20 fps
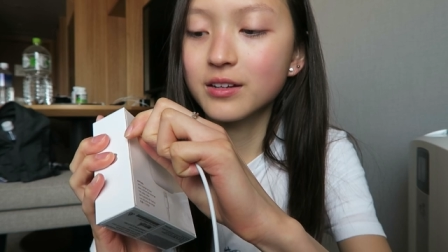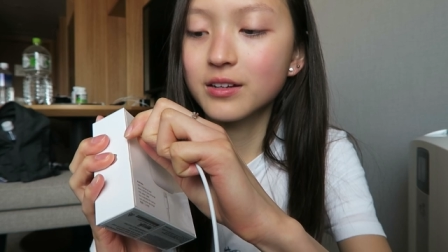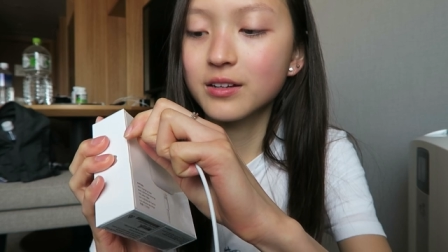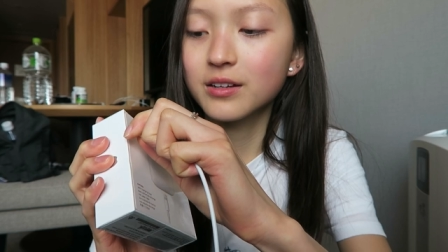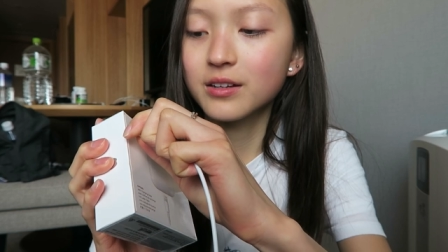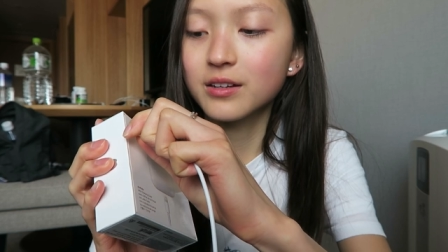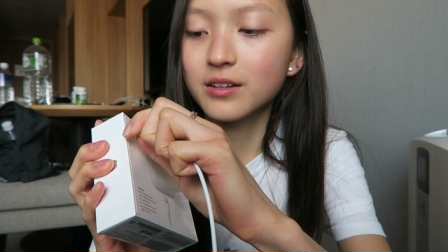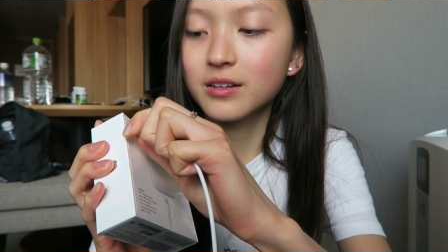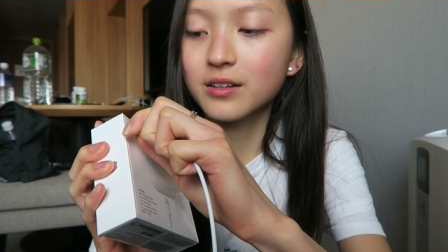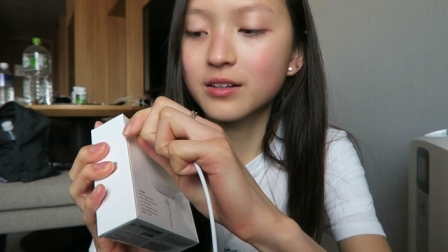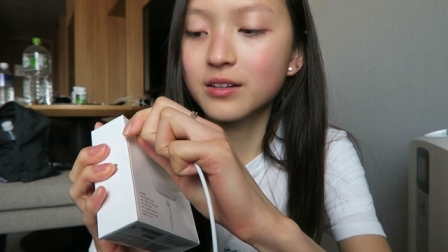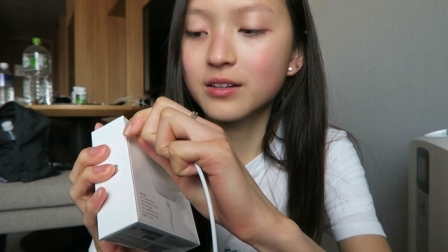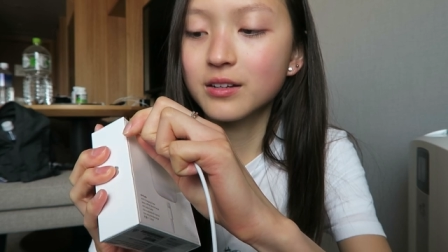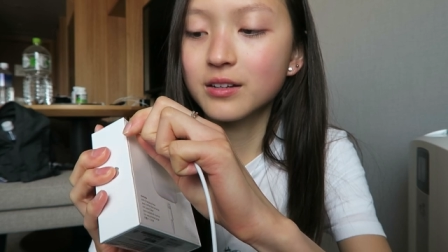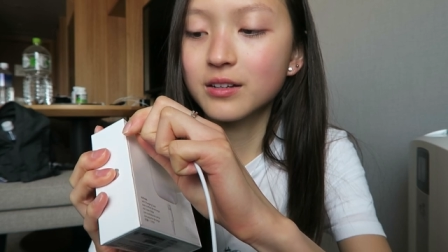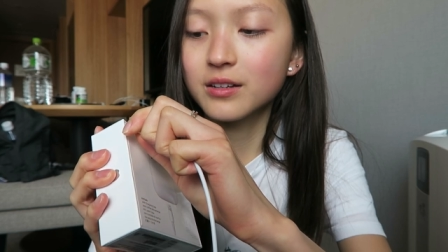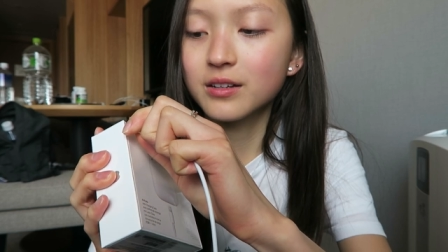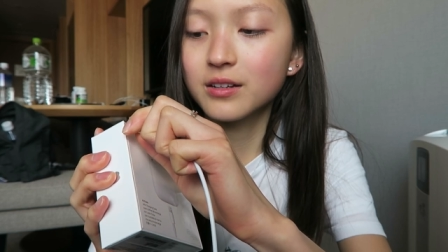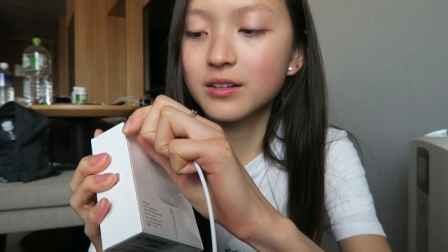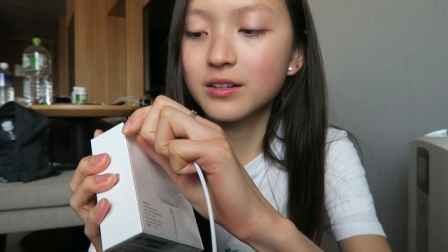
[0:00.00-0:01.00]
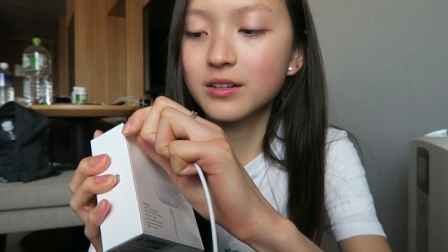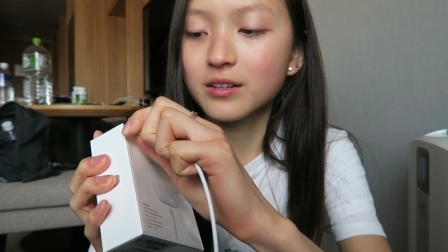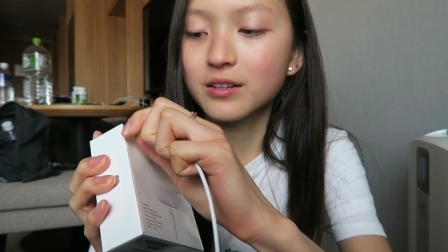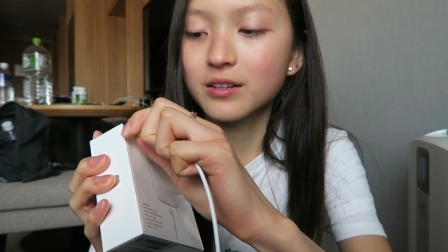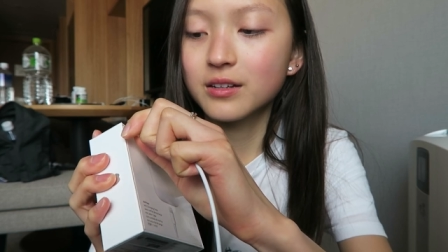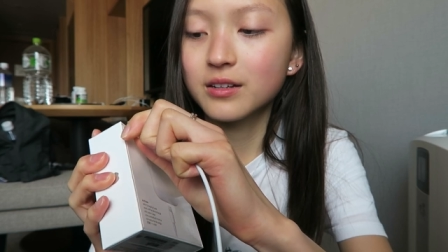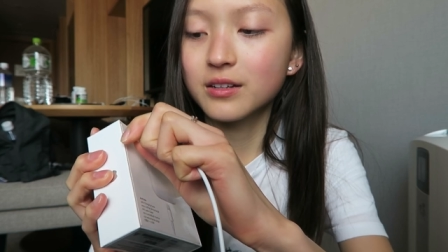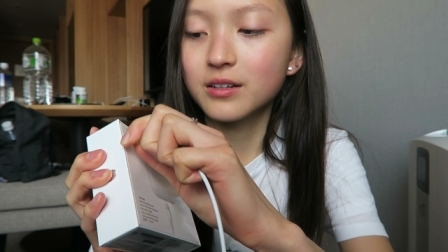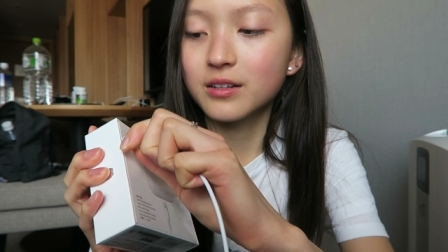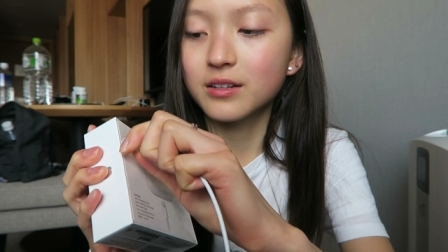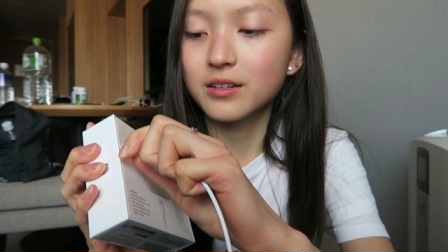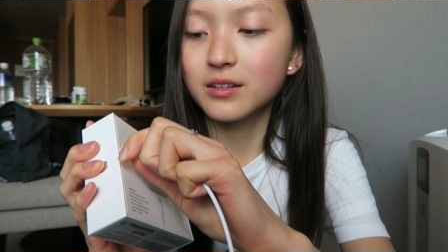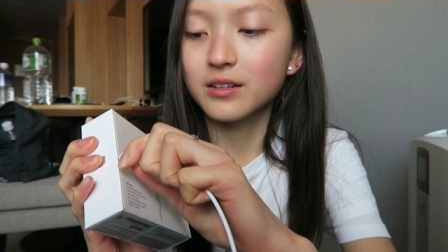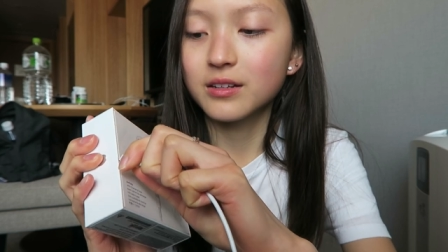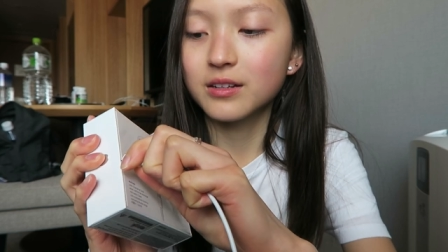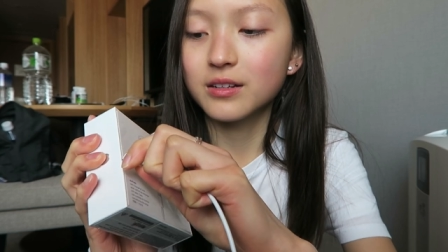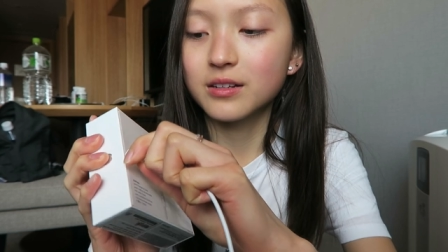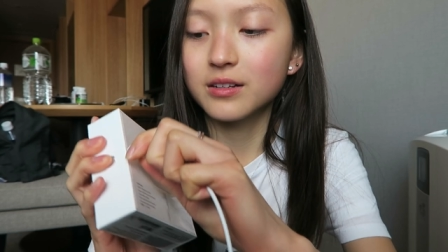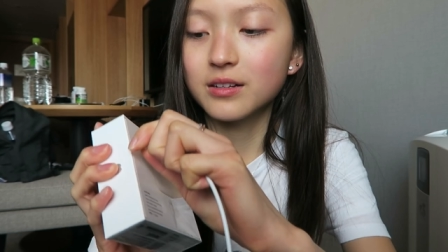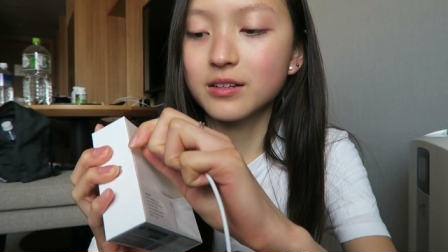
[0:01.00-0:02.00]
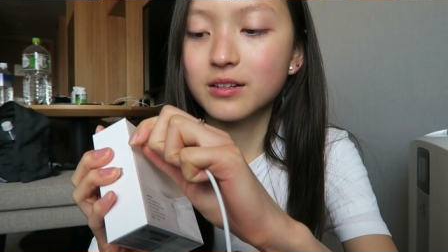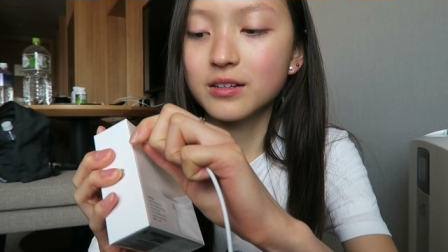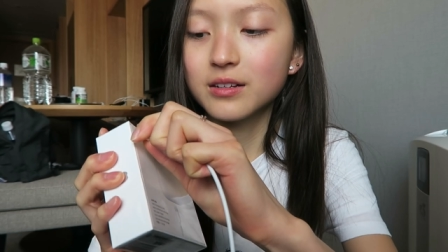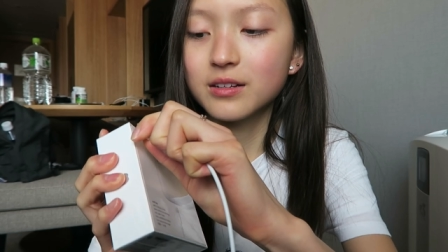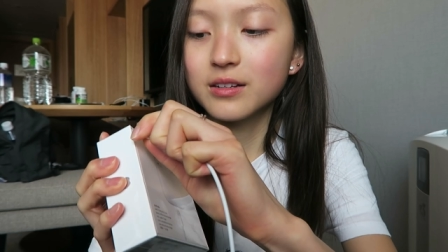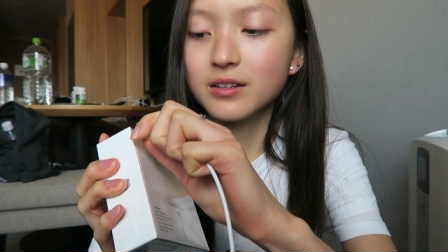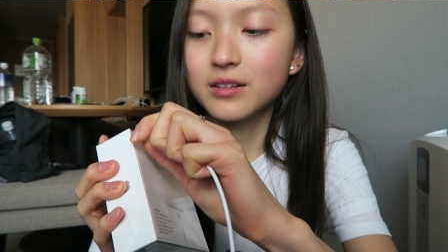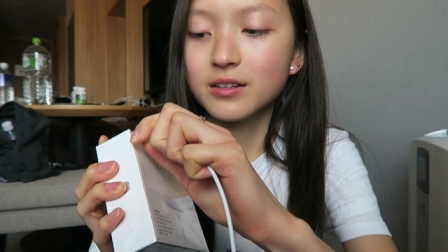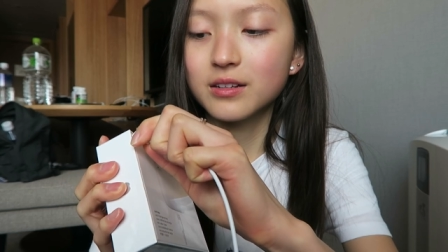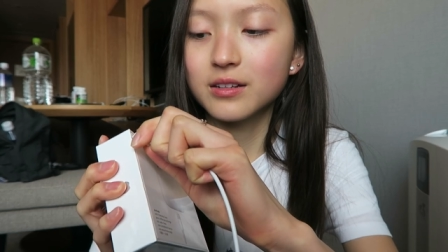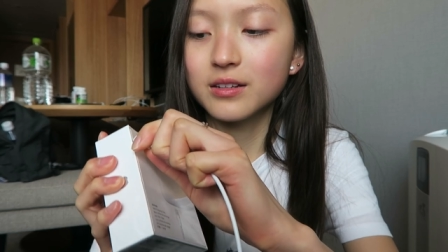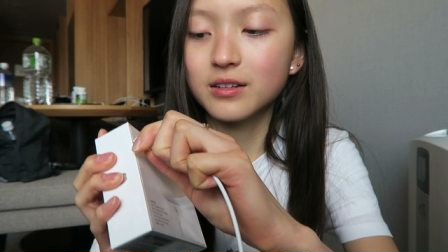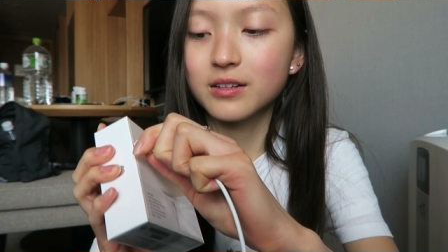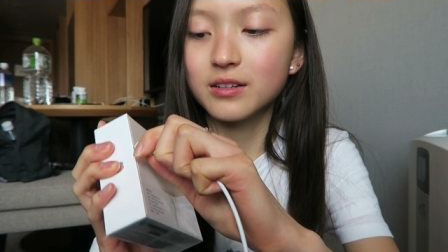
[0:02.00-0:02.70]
Oh, no, it's okay. You're just going to pay for one.